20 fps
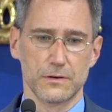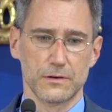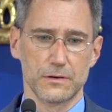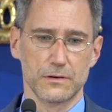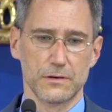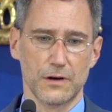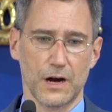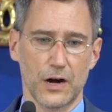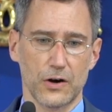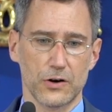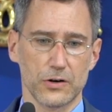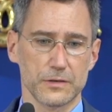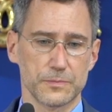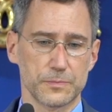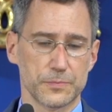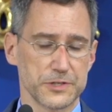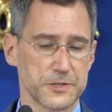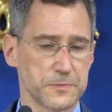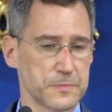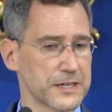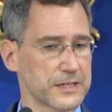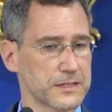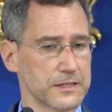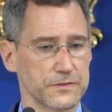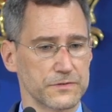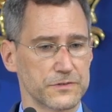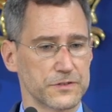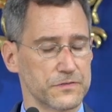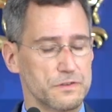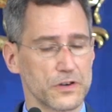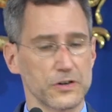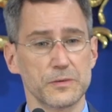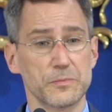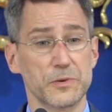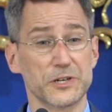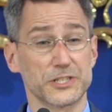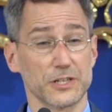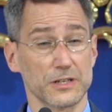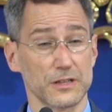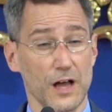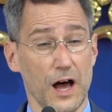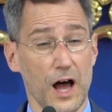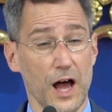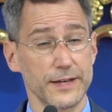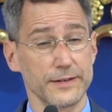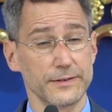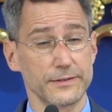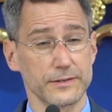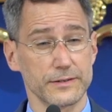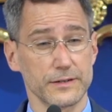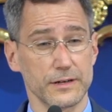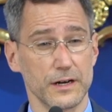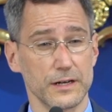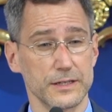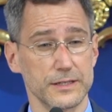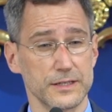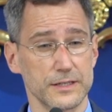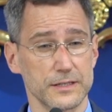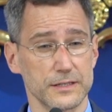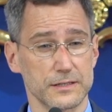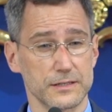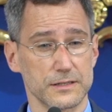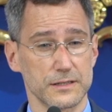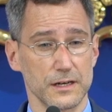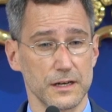Our perspectives very much align on this.